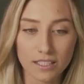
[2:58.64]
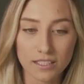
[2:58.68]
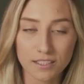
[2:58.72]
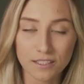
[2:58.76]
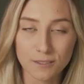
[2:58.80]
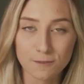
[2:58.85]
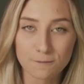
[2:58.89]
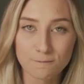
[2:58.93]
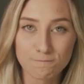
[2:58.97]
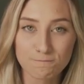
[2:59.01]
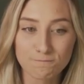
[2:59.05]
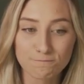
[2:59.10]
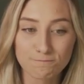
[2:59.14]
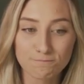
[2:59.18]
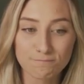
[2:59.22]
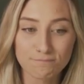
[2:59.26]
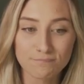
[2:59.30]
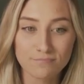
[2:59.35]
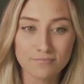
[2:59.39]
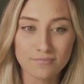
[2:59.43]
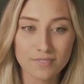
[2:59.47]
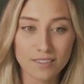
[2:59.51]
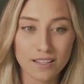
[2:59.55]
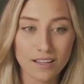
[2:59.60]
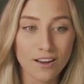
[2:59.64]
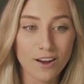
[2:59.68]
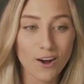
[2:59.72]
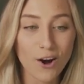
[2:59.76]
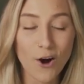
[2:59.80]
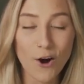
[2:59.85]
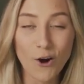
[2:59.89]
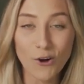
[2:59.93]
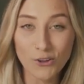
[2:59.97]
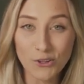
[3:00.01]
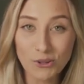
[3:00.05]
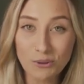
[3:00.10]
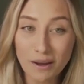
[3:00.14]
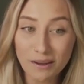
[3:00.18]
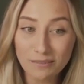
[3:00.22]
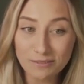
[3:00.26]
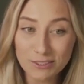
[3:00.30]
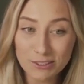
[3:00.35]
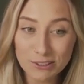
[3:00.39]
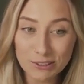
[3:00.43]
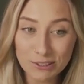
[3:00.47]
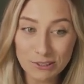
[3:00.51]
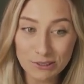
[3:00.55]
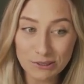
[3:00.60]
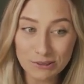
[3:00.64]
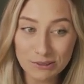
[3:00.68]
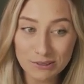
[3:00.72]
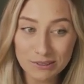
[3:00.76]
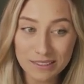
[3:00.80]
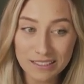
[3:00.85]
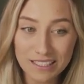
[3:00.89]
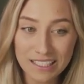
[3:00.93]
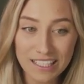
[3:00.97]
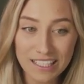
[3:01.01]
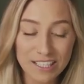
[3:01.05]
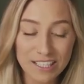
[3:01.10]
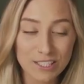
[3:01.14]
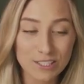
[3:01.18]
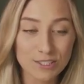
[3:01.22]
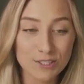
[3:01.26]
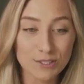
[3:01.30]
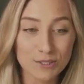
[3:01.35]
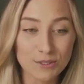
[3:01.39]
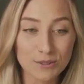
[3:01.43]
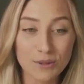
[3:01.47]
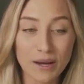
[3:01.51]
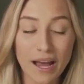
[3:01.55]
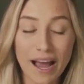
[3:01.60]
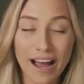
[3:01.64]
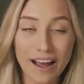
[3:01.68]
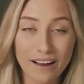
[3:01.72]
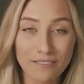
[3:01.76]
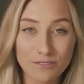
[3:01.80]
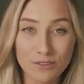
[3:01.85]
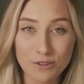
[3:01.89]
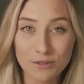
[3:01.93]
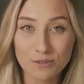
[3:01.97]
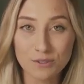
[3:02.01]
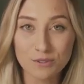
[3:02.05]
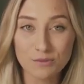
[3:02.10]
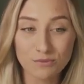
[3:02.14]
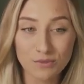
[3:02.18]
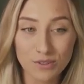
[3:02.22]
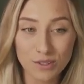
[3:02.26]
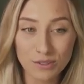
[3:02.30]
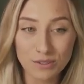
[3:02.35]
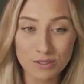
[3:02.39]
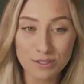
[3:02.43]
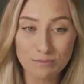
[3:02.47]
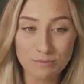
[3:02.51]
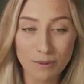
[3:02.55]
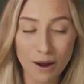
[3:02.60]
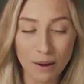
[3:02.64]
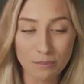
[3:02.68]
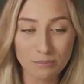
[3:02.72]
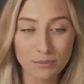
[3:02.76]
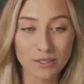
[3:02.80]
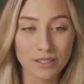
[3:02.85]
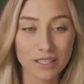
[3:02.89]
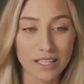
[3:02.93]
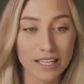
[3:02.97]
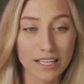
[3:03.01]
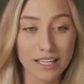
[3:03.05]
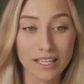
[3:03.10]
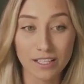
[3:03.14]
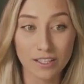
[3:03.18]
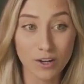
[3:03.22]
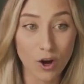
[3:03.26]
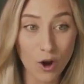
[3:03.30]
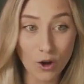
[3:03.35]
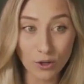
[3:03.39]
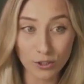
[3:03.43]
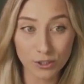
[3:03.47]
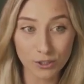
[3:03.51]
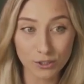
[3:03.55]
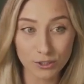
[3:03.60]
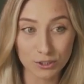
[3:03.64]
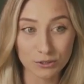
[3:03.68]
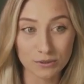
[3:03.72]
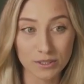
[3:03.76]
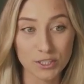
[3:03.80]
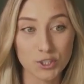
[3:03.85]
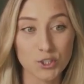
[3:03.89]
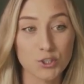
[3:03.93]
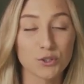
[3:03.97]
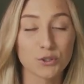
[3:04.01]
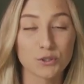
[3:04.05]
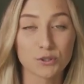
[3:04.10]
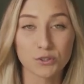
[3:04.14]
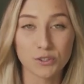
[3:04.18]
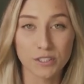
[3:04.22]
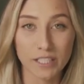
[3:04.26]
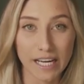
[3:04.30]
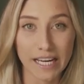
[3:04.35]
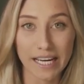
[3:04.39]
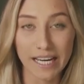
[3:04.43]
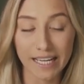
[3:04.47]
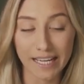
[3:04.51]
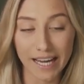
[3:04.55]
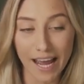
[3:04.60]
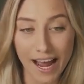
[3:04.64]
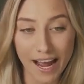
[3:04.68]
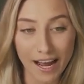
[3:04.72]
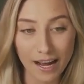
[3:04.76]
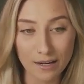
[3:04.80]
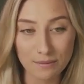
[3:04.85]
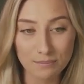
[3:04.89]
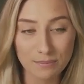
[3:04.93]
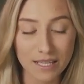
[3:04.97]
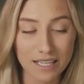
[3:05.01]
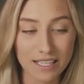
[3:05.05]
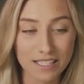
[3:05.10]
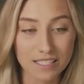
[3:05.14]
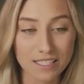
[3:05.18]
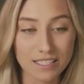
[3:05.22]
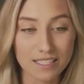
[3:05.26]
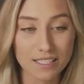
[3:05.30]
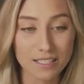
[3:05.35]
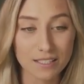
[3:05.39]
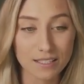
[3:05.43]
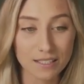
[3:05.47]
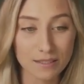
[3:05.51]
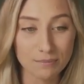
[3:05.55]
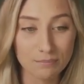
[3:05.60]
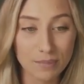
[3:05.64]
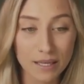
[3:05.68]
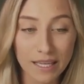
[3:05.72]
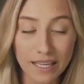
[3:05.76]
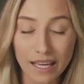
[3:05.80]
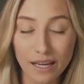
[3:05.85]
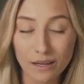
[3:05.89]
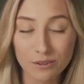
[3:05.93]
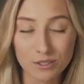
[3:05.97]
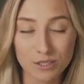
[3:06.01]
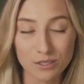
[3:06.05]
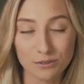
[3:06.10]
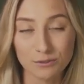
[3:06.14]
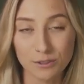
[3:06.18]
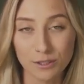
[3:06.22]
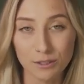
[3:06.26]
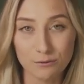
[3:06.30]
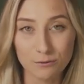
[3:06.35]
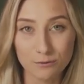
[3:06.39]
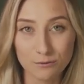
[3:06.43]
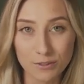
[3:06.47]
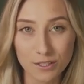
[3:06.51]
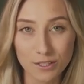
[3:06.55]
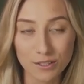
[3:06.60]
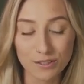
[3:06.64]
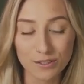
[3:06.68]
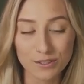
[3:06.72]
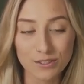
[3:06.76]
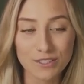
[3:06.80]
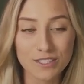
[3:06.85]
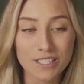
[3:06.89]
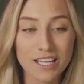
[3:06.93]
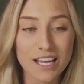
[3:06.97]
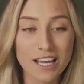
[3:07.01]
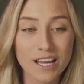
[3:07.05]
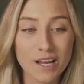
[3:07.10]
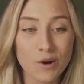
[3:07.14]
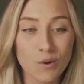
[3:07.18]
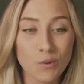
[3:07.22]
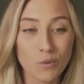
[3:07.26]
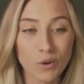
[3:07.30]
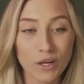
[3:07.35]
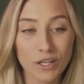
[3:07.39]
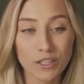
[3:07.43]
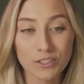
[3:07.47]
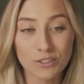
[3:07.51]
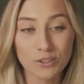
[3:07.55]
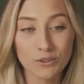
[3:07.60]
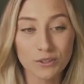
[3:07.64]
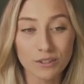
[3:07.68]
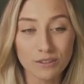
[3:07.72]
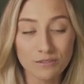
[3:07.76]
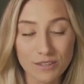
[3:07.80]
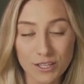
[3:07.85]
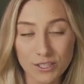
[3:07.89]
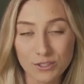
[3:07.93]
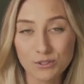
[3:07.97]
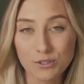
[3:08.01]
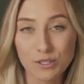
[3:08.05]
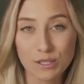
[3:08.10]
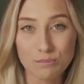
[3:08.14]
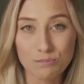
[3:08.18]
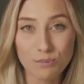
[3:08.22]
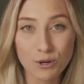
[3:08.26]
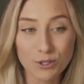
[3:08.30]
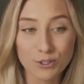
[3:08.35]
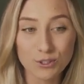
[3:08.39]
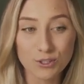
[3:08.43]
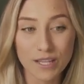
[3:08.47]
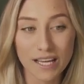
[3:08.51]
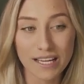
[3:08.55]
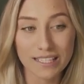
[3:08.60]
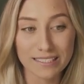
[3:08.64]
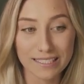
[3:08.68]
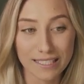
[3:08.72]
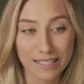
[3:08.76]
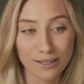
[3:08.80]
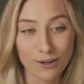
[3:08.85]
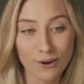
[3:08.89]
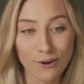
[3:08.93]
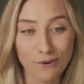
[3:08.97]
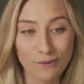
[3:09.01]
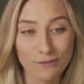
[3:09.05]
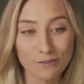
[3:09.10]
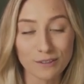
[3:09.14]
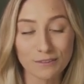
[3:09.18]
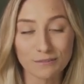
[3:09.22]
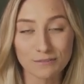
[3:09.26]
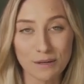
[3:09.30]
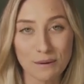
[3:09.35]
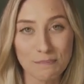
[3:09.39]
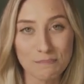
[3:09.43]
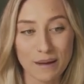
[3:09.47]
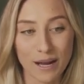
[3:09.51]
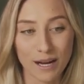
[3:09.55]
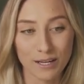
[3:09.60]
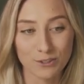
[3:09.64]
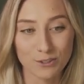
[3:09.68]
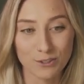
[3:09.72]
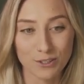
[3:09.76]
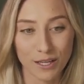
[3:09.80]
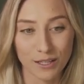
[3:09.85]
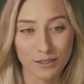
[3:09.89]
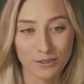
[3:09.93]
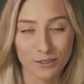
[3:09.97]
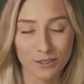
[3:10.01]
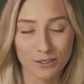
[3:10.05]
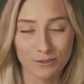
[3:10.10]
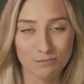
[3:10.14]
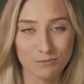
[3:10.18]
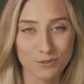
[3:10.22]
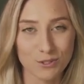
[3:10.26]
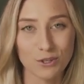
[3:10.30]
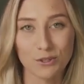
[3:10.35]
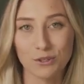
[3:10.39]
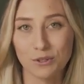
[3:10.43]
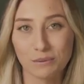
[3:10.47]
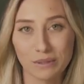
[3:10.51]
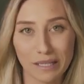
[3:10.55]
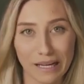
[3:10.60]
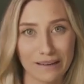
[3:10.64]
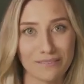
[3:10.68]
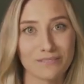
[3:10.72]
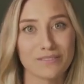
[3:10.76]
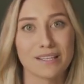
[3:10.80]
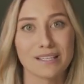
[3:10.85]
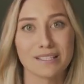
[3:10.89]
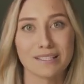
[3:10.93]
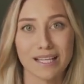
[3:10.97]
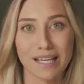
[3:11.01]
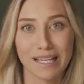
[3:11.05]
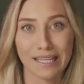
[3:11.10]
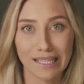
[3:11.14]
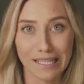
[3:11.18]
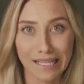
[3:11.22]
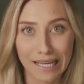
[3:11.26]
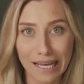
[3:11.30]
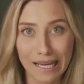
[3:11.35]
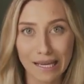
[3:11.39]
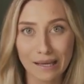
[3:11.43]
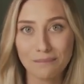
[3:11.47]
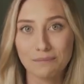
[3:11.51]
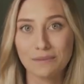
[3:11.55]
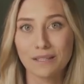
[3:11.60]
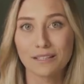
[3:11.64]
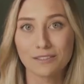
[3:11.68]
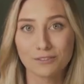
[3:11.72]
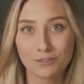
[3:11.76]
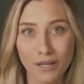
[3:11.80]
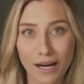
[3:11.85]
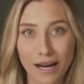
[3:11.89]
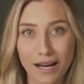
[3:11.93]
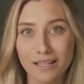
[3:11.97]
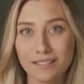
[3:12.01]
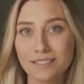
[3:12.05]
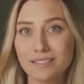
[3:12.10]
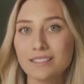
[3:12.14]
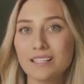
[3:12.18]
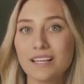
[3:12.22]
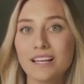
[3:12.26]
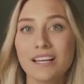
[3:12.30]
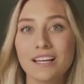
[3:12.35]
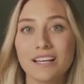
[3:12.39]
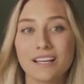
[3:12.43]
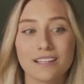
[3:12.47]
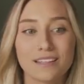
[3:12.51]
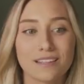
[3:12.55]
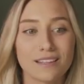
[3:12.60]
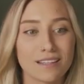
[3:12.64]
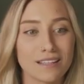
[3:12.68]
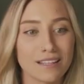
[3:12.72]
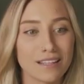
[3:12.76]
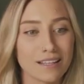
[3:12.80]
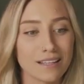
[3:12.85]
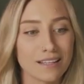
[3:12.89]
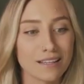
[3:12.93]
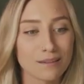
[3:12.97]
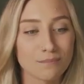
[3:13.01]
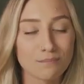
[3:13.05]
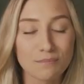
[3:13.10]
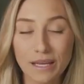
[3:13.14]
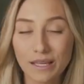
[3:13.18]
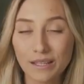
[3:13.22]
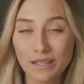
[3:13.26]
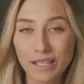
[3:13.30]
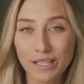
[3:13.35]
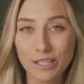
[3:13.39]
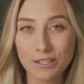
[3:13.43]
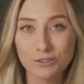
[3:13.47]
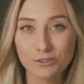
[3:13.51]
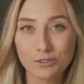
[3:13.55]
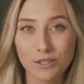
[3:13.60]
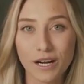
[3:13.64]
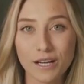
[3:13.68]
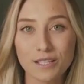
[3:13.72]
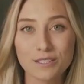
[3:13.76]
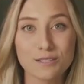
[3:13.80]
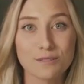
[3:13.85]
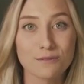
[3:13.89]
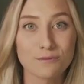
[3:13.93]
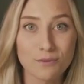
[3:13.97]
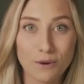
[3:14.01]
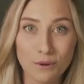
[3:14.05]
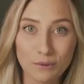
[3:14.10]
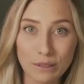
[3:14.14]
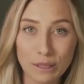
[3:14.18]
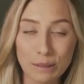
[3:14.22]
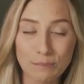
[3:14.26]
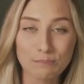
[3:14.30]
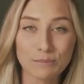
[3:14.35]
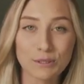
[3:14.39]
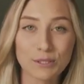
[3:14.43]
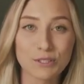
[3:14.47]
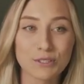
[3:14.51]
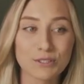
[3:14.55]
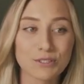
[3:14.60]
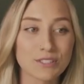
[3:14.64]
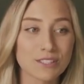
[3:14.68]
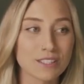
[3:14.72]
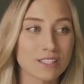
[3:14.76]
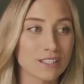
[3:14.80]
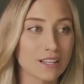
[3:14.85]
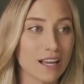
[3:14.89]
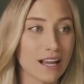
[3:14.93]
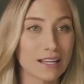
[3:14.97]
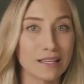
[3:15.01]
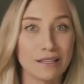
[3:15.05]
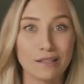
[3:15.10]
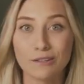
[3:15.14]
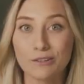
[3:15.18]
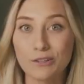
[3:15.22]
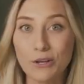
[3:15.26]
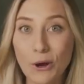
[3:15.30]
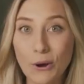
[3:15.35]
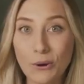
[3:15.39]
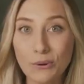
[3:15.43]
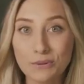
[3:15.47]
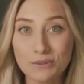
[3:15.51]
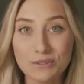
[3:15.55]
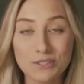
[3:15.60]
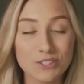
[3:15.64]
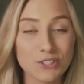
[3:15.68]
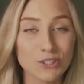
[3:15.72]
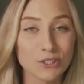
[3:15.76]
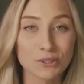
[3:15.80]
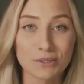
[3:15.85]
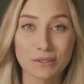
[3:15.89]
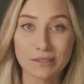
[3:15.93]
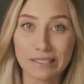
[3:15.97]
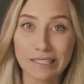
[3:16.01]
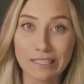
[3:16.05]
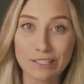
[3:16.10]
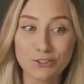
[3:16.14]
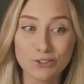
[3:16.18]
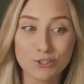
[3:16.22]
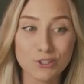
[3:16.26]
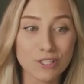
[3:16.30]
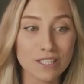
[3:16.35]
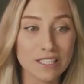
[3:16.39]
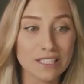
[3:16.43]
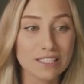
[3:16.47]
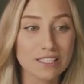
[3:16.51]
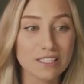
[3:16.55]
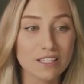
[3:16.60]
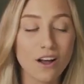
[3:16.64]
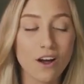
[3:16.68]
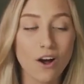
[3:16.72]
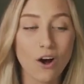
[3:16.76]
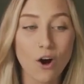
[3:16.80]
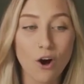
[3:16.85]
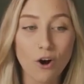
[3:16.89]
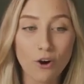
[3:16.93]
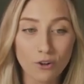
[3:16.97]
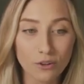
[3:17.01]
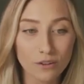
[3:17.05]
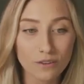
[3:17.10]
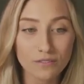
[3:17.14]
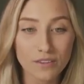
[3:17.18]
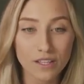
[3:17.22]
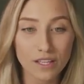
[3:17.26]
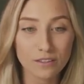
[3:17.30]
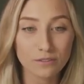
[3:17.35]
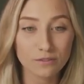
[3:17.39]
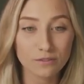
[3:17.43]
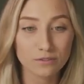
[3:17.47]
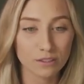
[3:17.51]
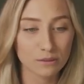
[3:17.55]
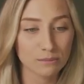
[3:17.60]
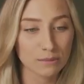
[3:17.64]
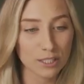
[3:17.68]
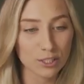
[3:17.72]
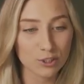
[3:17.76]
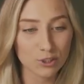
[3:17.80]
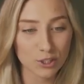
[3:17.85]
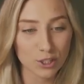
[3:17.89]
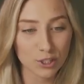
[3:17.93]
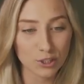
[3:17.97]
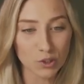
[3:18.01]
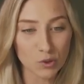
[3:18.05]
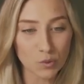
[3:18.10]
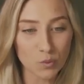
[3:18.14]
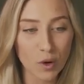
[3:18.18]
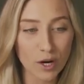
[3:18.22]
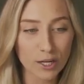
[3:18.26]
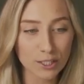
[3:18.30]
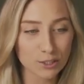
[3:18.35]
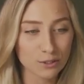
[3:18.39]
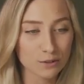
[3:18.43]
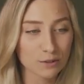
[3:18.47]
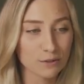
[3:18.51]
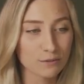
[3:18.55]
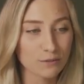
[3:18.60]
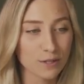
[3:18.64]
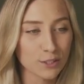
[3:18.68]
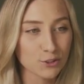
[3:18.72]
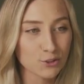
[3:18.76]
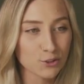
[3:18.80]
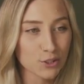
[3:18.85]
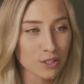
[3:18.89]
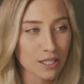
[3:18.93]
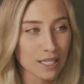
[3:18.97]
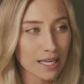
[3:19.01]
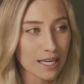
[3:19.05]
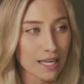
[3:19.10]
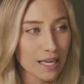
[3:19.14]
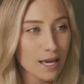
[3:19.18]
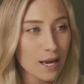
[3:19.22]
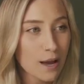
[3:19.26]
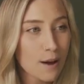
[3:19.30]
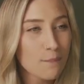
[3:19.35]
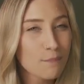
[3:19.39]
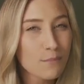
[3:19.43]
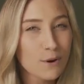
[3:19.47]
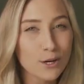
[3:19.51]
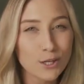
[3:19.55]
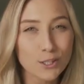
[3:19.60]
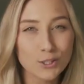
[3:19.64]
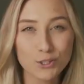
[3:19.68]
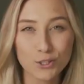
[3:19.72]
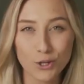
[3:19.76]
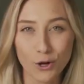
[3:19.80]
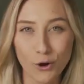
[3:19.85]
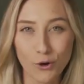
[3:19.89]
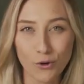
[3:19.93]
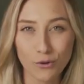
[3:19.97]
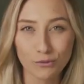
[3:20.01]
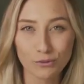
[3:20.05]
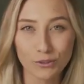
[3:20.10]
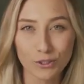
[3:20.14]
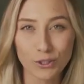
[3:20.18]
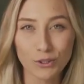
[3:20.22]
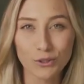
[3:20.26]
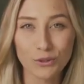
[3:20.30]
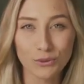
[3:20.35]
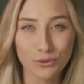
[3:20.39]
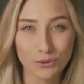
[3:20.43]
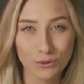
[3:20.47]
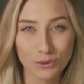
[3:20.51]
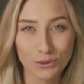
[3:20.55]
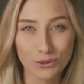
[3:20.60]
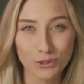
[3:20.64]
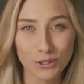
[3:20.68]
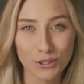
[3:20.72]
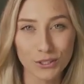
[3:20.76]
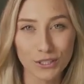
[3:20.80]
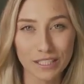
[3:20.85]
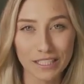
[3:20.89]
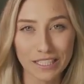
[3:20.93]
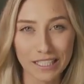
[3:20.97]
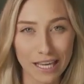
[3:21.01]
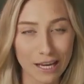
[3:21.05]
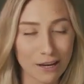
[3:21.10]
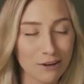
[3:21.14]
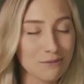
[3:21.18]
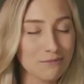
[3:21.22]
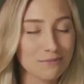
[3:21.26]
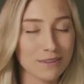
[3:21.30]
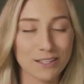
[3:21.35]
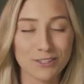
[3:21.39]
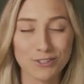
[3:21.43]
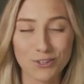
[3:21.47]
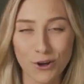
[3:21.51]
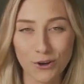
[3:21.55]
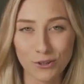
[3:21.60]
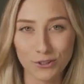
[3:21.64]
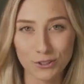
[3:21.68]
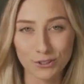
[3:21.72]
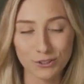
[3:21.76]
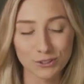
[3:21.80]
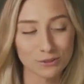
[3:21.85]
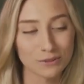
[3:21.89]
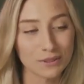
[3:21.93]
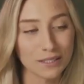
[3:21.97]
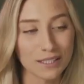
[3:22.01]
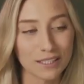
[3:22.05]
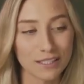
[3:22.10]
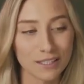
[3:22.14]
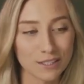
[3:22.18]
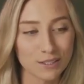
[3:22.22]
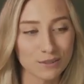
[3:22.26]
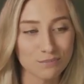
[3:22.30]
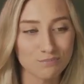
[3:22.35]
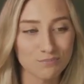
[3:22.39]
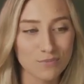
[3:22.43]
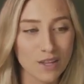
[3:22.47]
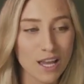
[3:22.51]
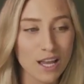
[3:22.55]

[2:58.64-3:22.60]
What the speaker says: here. All you have to do to have those fields populate, and all you're doing to create an app is to pick out different fields where you'll eventually push that data over from BatchDialer. So you would have things like the name, the address, the mailing address, the phone numbers, any notes, your lead sheets, all of the information you want to eventually push over through your account. That's all you're doing here.